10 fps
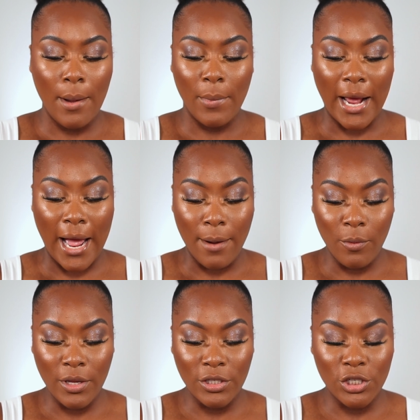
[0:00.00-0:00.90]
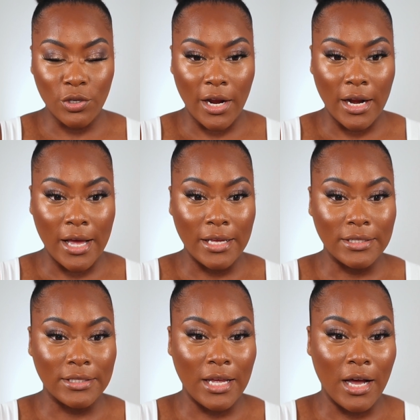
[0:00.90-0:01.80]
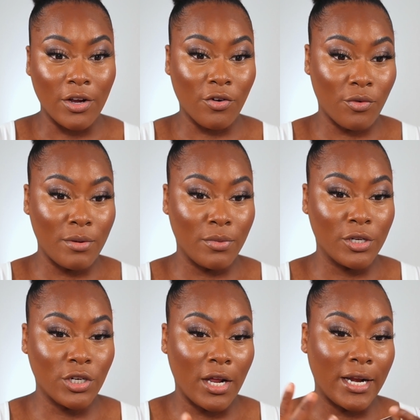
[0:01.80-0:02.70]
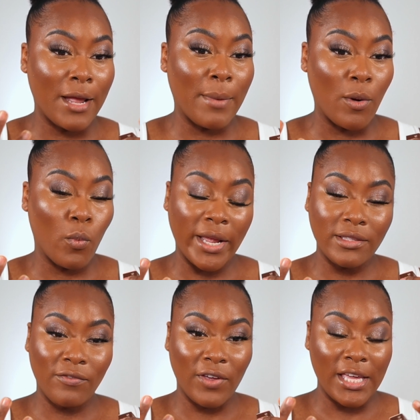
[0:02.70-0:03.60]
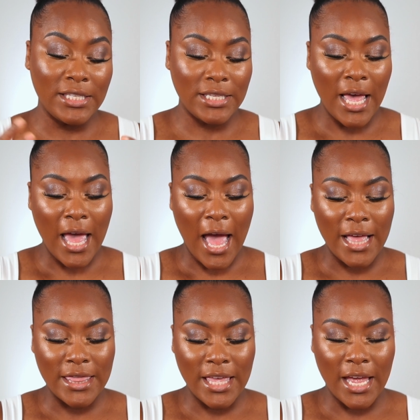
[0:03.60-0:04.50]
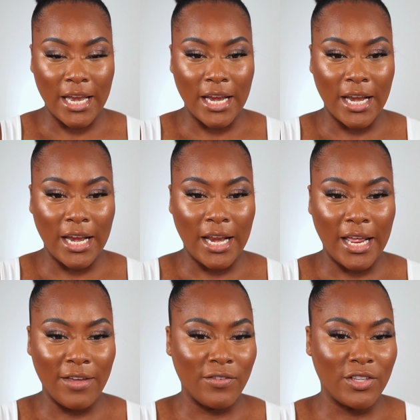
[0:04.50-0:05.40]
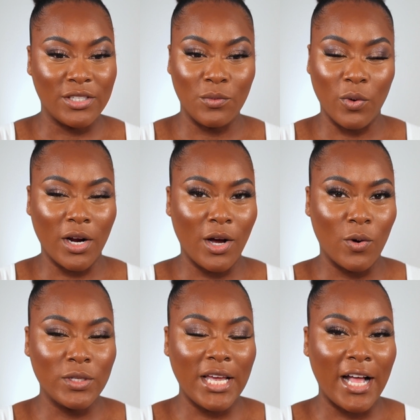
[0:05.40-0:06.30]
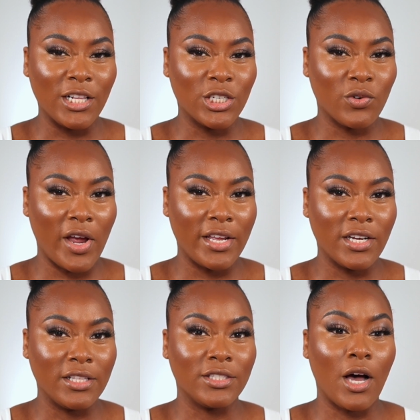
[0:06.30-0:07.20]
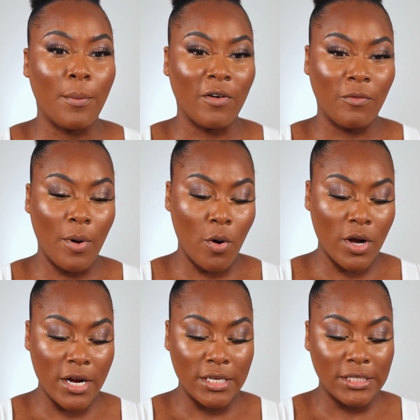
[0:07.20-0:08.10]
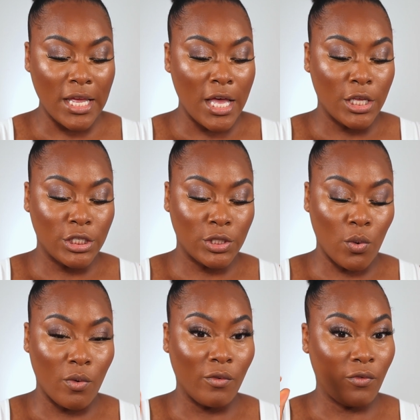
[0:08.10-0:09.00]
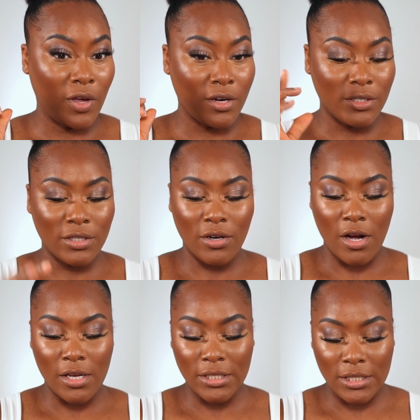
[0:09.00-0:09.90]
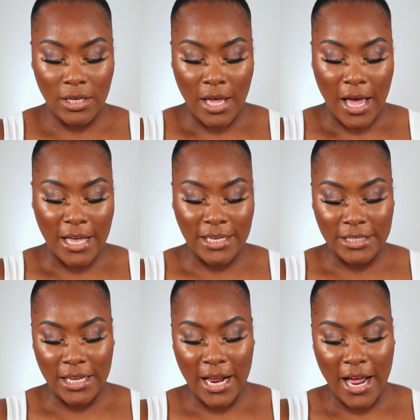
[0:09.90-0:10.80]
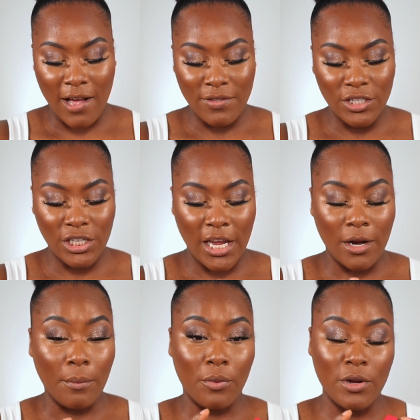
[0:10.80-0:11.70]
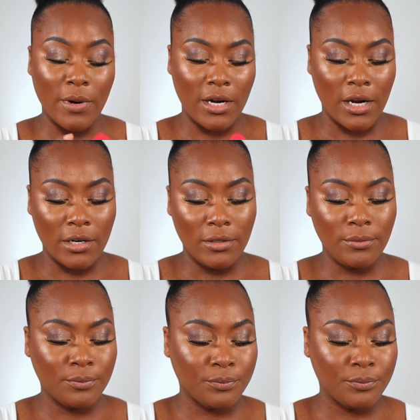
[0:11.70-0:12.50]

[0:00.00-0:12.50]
but I am going to try it as a cream blush on like my wet face, and then if it doesn't work out, I'll try it on top of powders. So fingers crossed. As I said, I have the shade Prima Donna,